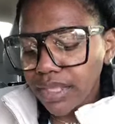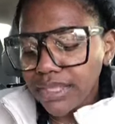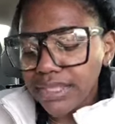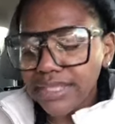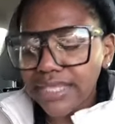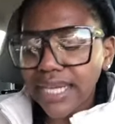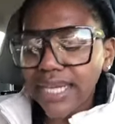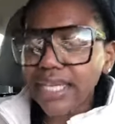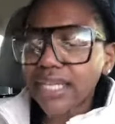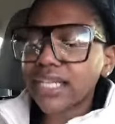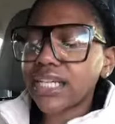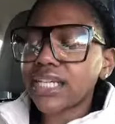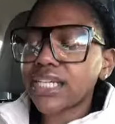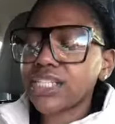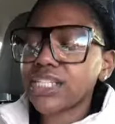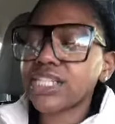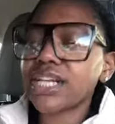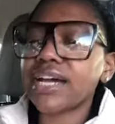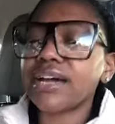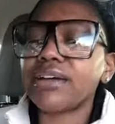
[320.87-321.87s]

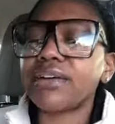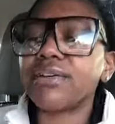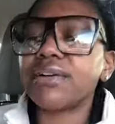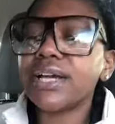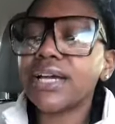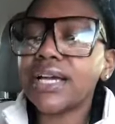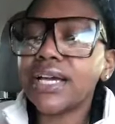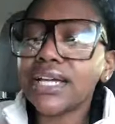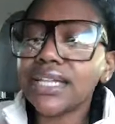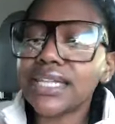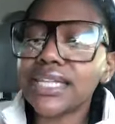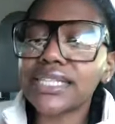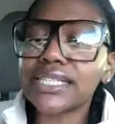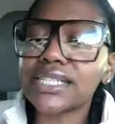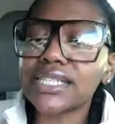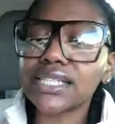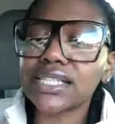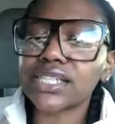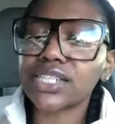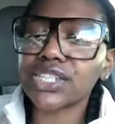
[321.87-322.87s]
Danish. Now, this
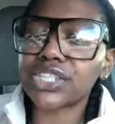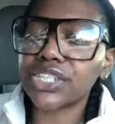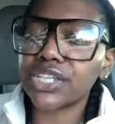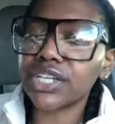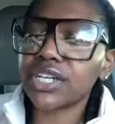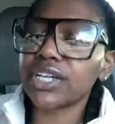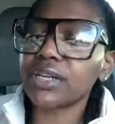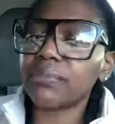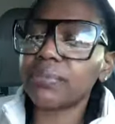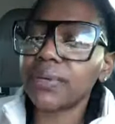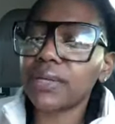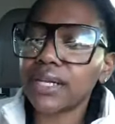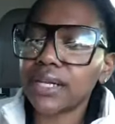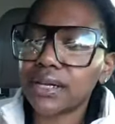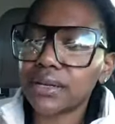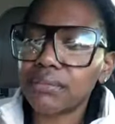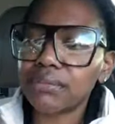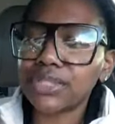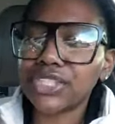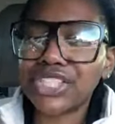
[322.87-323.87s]
is a sugar
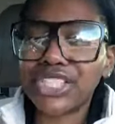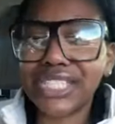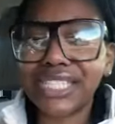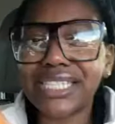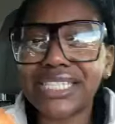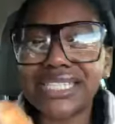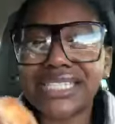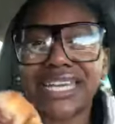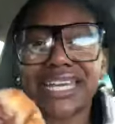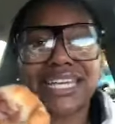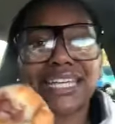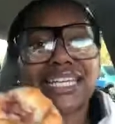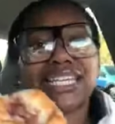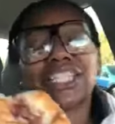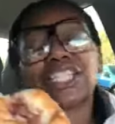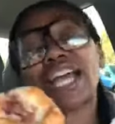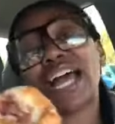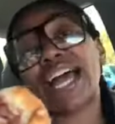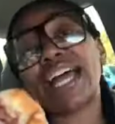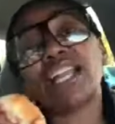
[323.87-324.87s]
plum cheese
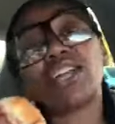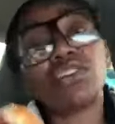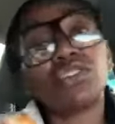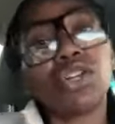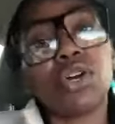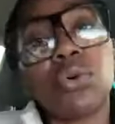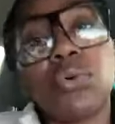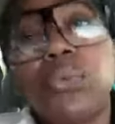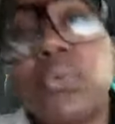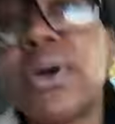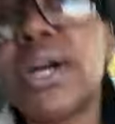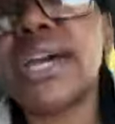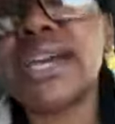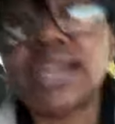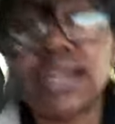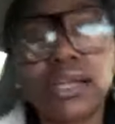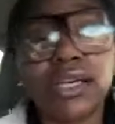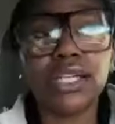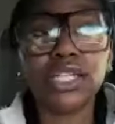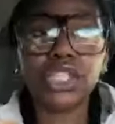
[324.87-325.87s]
Danish. I don't know what
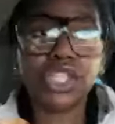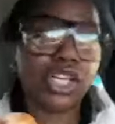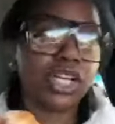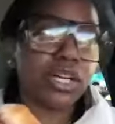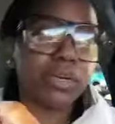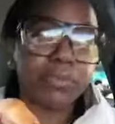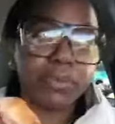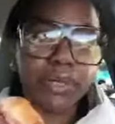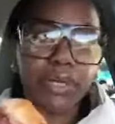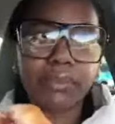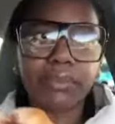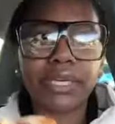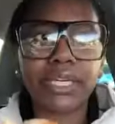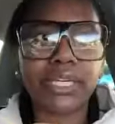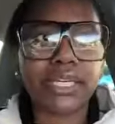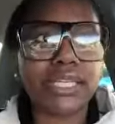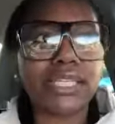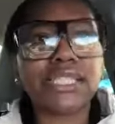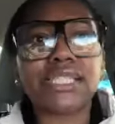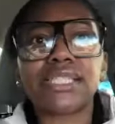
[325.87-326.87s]
sugar plum
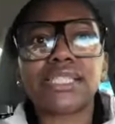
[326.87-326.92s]
is.